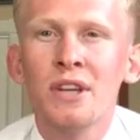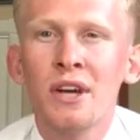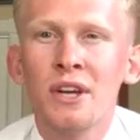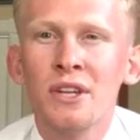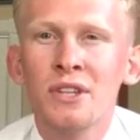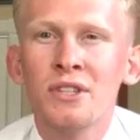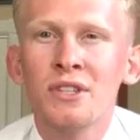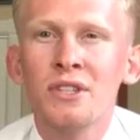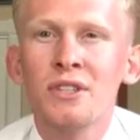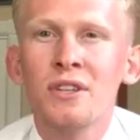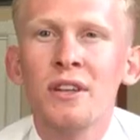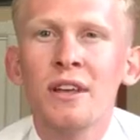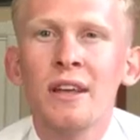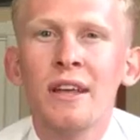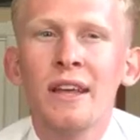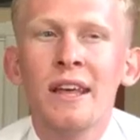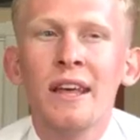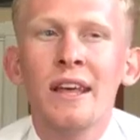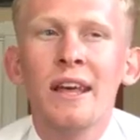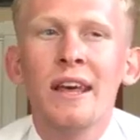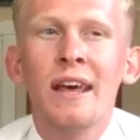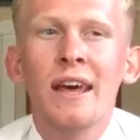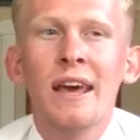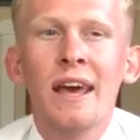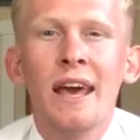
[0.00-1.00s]
touched
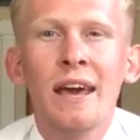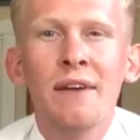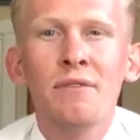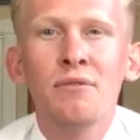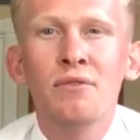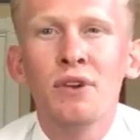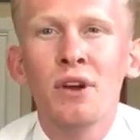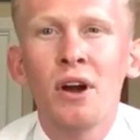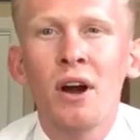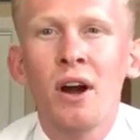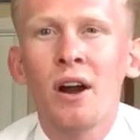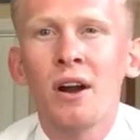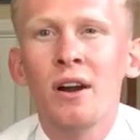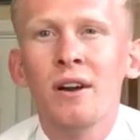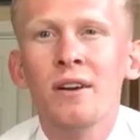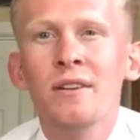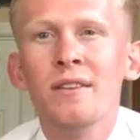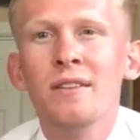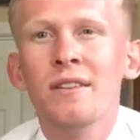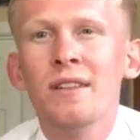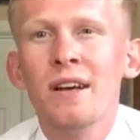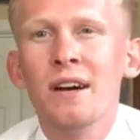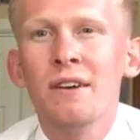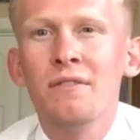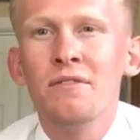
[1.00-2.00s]
every heart
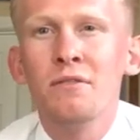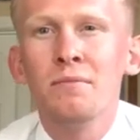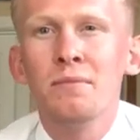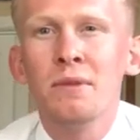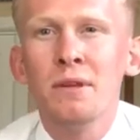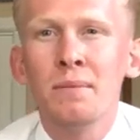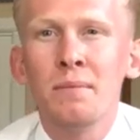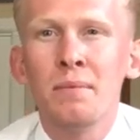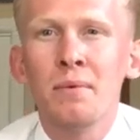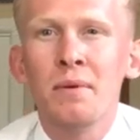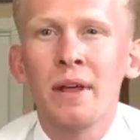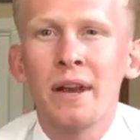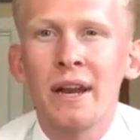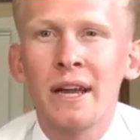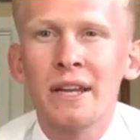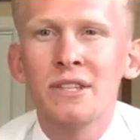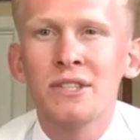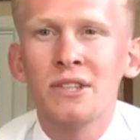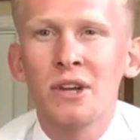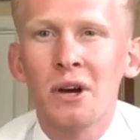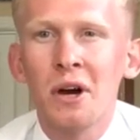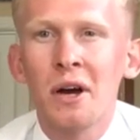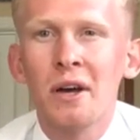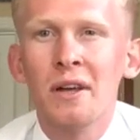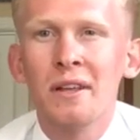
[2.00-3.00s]
of the people that I
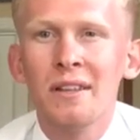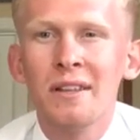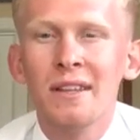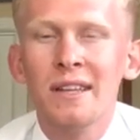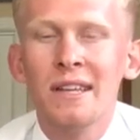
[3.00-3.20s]
taught.